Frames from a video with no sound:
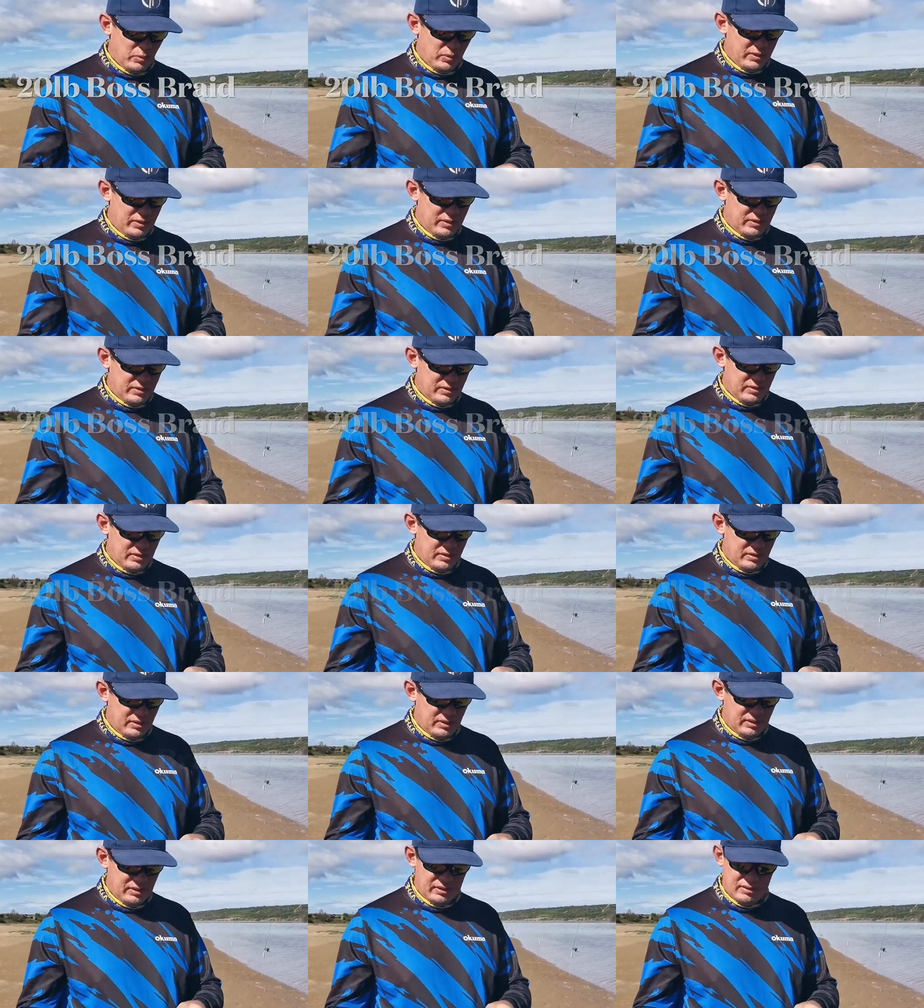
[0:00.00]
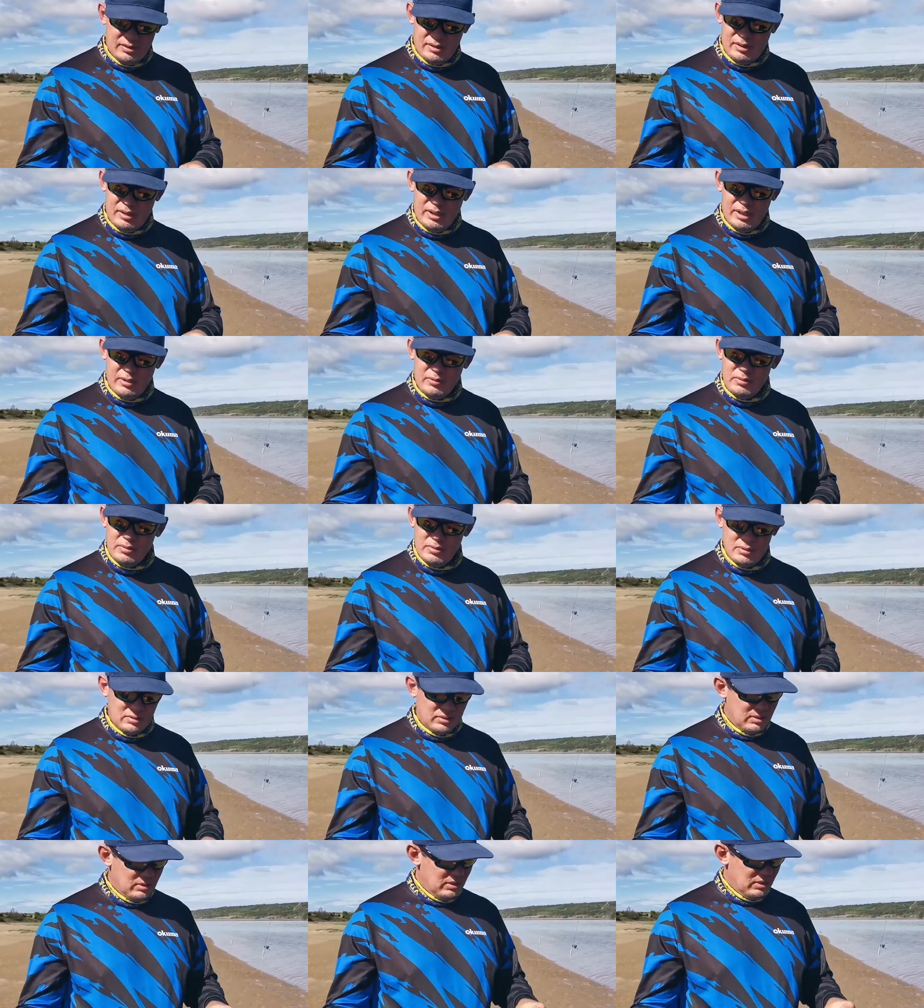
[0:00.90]
it's uh, 0.30
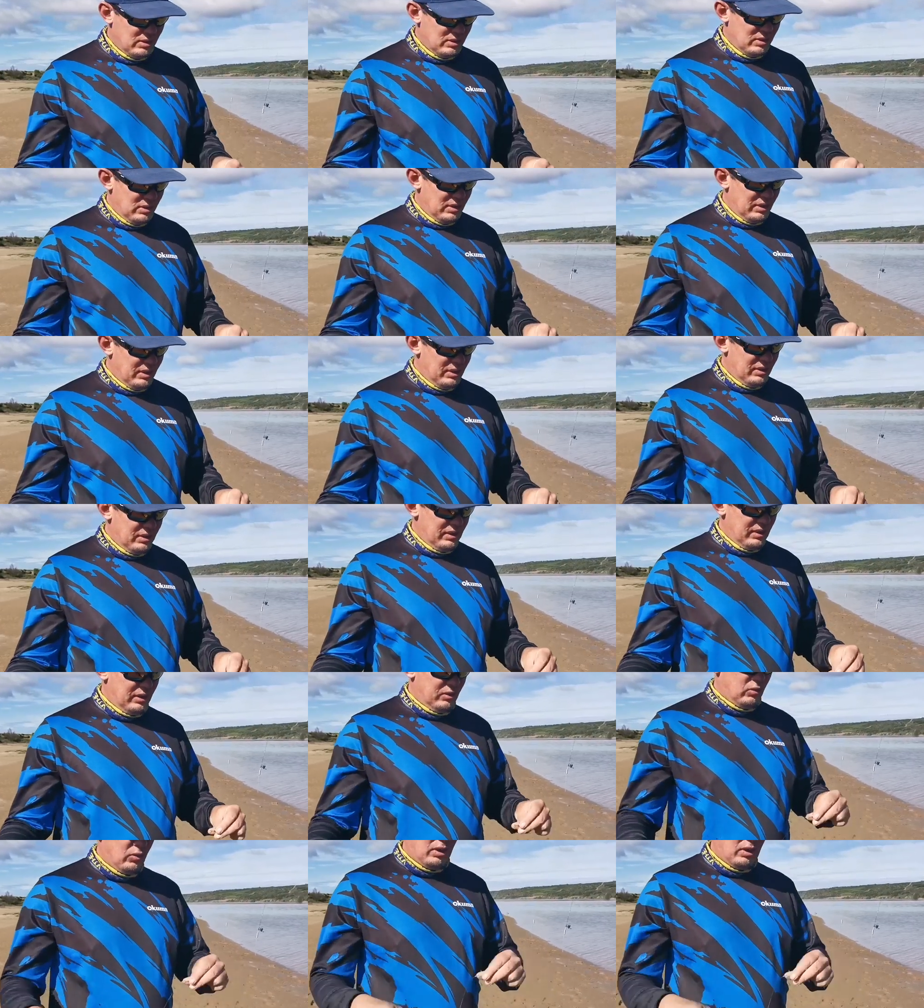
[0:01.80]
and